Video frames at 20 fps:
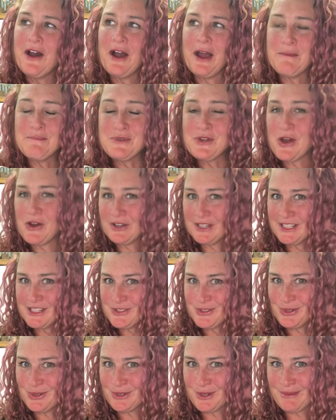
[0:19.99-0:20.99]
I'm not going
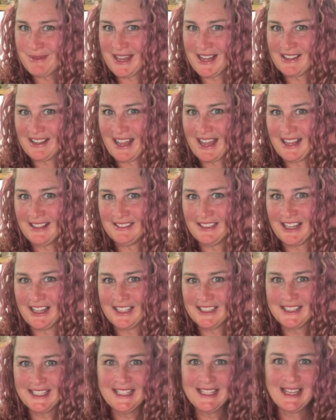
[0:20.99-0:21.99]
to talk about colour.
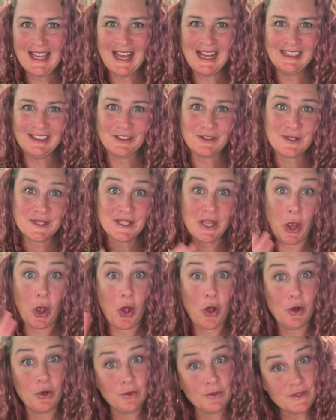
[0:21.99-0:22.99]
I think colour is a
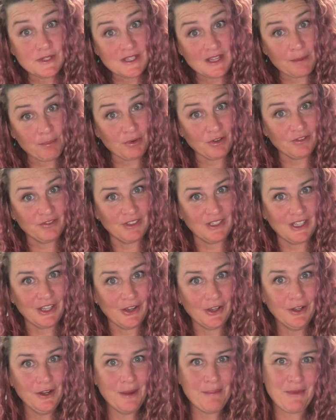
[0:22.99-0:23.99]
whole separate
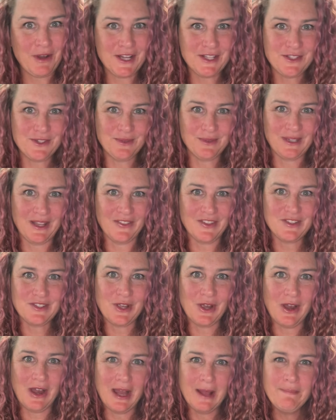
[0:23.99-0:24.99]
video. I might do another
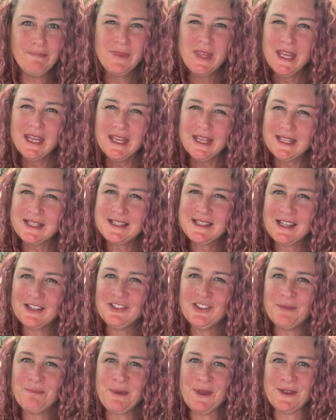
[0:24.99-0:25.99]
time. It's
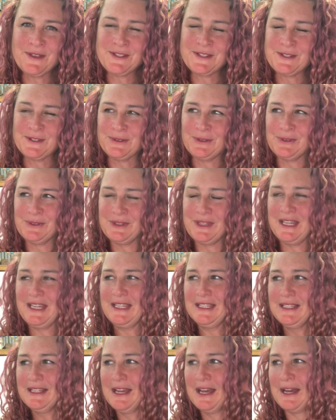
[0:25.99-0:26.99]
such a personal
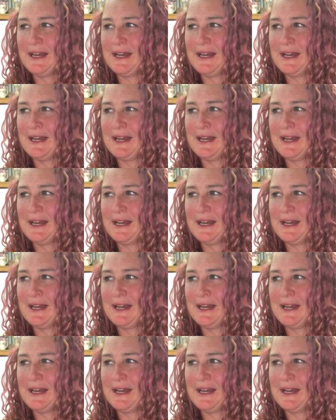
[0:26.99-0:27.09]
thing.